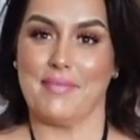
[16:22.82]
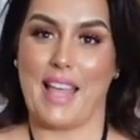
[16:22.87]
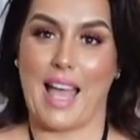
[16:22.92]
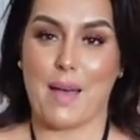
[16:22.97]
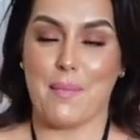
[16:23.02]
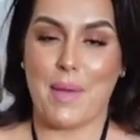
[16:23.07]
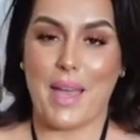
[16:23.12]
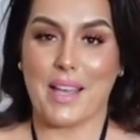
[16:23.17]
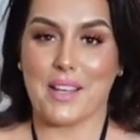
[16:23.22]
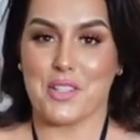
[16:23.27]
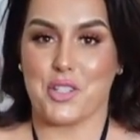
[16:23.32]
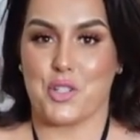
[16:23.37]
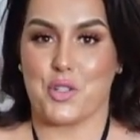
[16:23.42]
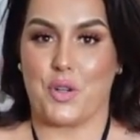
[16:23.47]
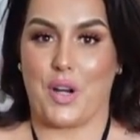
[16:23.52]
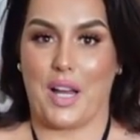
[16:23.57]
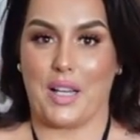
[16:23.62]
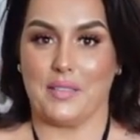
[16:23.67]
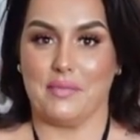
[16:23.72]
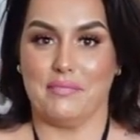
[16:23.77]
I'm
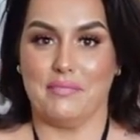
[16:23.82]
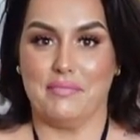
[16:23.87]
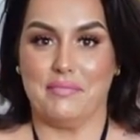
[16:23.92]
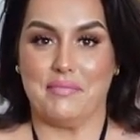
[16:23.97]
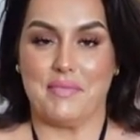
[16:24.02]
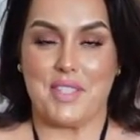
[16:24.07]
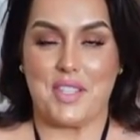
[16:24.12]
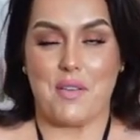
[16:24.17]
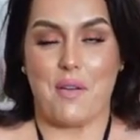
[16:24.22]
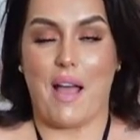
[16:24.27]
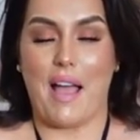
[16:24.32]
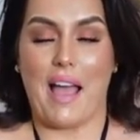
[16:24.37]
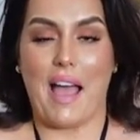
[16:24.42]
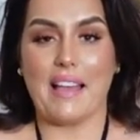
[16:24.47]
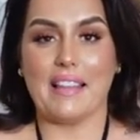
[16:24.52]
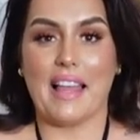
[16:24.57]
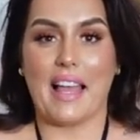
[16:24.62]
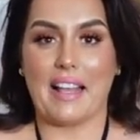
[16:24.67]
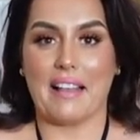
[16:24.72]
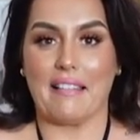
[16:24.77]
extra. So I,
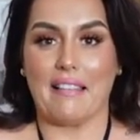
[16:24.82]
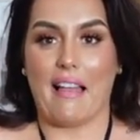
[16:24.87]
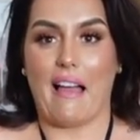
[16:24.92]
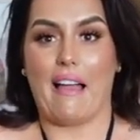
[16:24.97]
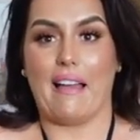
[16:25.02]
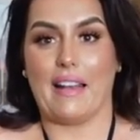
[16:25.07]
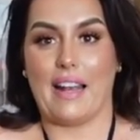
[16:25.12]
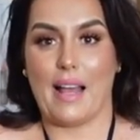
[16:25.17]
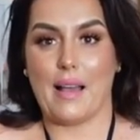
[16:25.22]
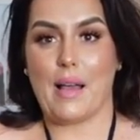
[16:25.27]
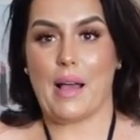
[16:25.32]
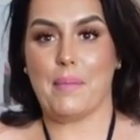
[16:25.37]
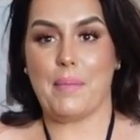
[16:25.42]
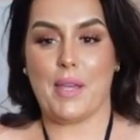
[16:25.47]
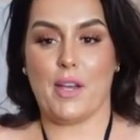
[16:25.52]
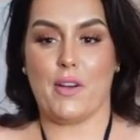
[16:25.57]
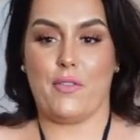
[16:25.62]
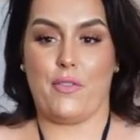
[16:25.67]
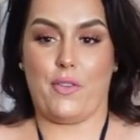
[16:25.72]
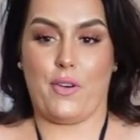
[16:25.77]
I like a lot. I, I'm
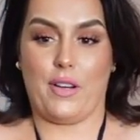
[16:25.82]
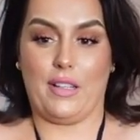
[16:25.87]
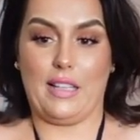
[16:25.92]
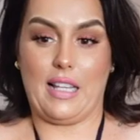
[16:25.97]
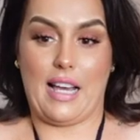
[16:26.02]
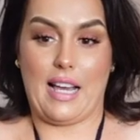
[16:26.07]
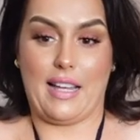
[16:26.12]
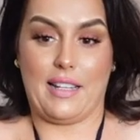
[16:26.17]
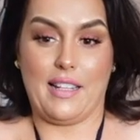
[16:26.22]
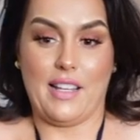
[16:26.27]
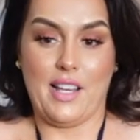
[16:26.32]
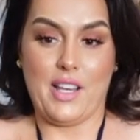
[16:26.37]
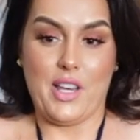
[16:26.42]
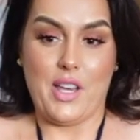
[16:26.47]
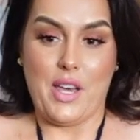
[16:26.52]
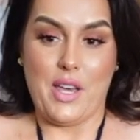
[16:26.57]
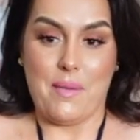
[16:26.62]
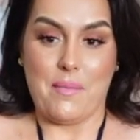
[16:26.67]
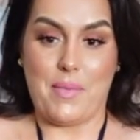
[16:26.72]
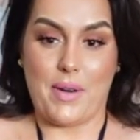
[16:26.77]
here for a lot.
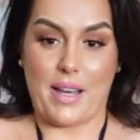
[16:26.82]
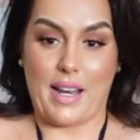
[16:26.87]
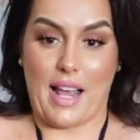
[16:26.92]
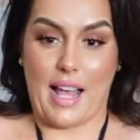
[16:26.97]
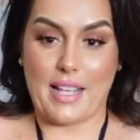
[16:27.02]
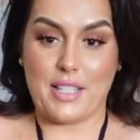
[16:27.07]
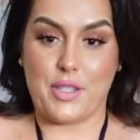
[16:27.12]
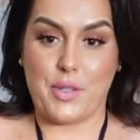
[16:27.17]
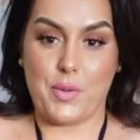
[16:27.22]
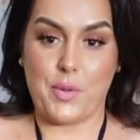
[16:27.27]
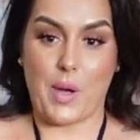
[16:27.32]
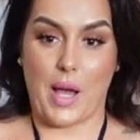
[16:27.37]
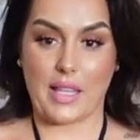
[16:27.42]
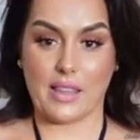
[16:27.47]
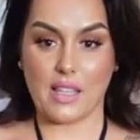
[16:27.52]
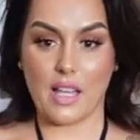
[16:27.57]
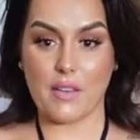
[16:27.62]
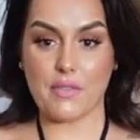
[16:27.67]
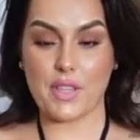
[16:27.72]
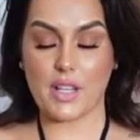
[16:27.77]
But I do, I
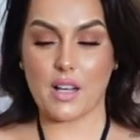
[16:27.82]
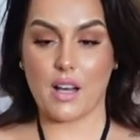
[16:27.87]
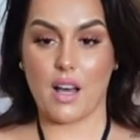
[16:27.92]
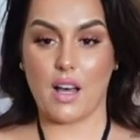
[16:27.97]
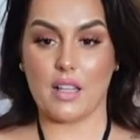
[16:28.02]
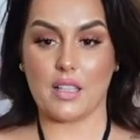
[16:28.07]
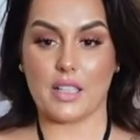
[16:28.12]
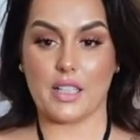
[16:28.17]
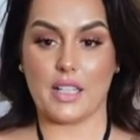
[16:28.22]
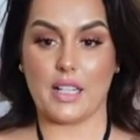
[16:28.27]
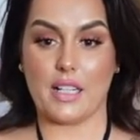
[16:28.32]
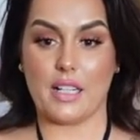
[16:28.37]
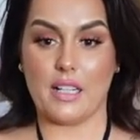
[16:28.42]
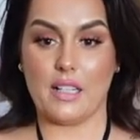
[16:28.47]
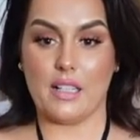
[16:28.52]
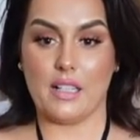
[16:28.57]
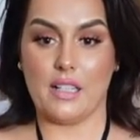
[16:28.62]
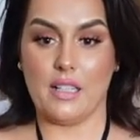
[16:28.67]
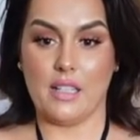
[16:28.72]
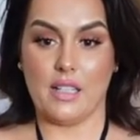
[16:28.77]
love the color.
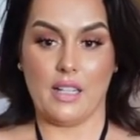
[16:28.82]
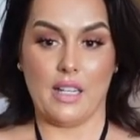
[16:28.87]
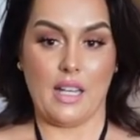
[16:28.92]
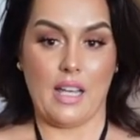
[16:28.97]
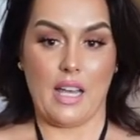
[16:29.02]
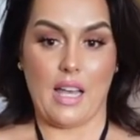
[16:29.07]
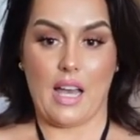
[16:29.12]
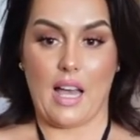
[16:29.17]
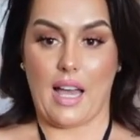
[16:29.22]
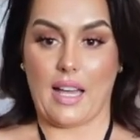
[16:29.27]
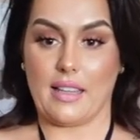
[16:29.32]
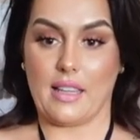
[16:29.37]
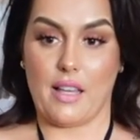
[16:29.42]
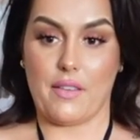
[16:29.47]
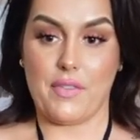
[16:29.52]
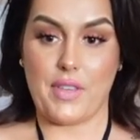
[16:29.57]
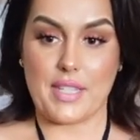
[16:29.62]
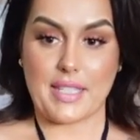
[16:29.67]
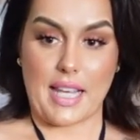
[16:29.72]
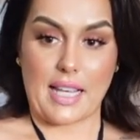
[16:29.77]
I
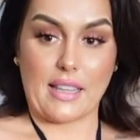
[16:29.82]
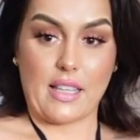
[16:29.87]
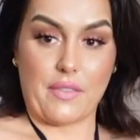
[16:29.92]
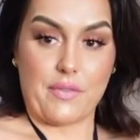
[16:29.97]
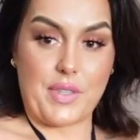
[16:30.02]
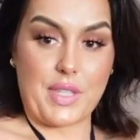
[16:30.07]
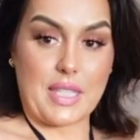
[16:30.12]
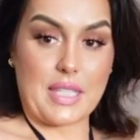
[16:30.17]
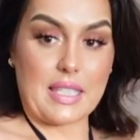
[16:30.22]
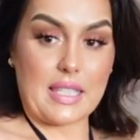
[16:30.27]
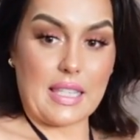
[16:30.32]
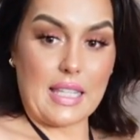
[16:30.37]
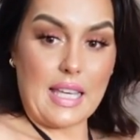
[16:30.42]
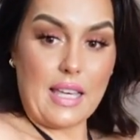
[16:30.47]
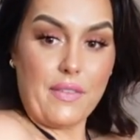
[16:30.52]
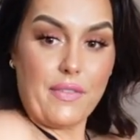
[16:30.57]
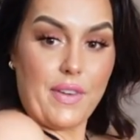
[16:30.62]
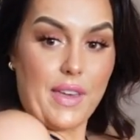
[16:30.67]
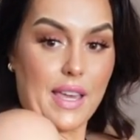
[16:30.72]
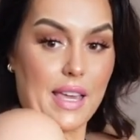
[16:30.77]
love this. I love the
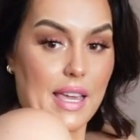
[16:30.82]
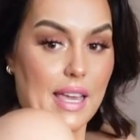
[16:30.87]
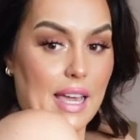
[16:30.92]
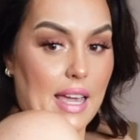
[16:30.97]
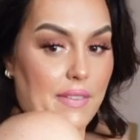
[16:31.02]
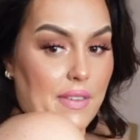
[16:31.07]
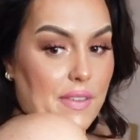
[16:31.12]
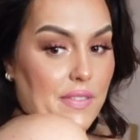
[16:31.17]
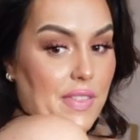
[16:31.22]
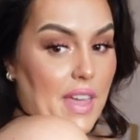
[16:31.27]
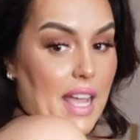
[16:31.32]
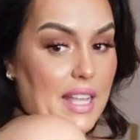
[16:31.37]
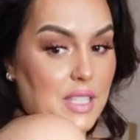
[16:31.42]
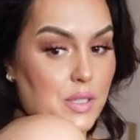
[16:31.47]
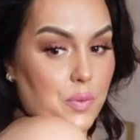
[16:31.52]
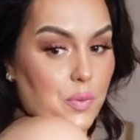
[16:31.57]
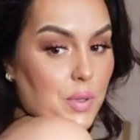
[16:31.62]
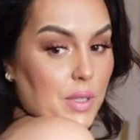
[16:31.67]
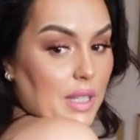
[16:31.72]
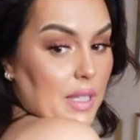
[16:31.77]
sleeving. I think
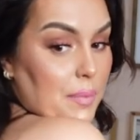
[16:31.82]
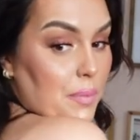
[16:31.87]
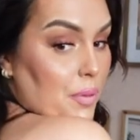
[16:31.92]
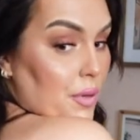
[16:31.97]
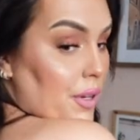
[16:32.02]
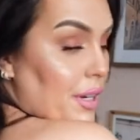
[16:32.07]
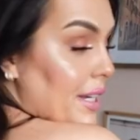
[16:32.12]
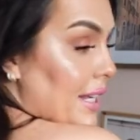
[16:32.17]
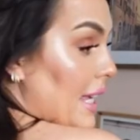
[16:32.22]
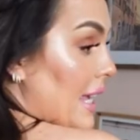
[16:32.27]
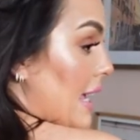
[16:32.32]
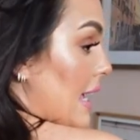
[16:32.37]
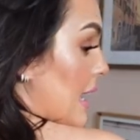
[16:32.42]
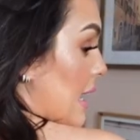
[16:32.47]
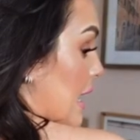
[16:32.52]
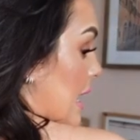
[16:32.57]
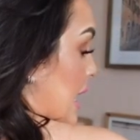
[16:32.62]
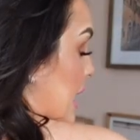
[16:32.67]
that's really pretty.